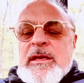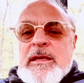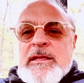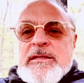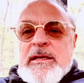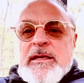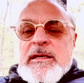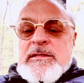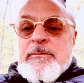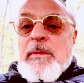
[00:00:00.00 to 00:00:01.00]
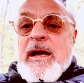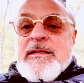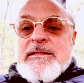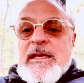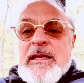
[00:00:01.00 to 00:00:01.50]
It's a
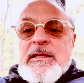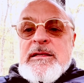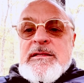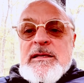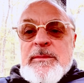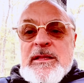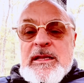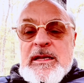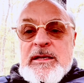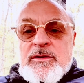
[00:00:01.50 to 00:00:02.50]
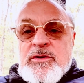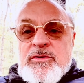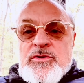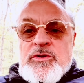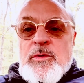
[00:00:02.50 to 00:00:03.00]
mindset. It's something that I
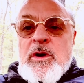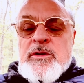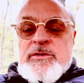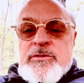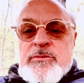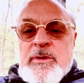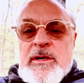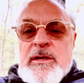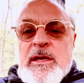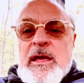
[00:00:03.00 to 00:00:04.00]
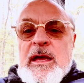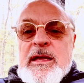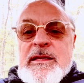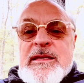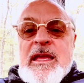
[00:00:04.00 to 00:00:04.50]
encourage you all to
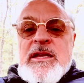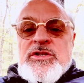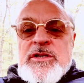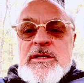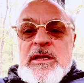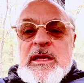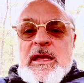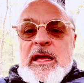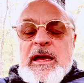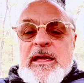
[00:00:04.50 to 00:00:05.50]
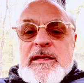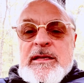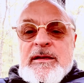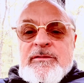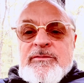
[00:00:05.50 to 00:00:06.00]
engage in, and
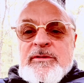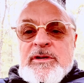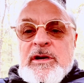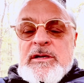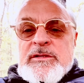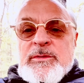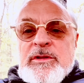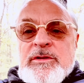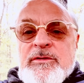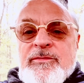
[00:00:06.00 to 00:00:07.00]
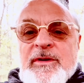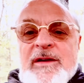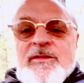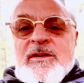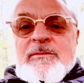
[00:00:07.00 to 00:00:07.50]
regardless whether you're
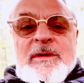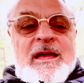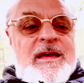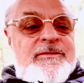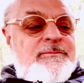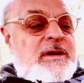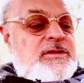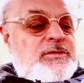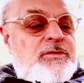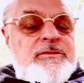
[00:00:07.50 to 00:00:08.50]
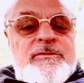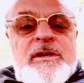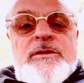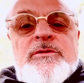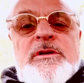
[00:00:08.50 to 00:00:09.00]
5.5 months old,
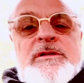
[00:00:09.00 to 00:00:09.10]
right, Noi?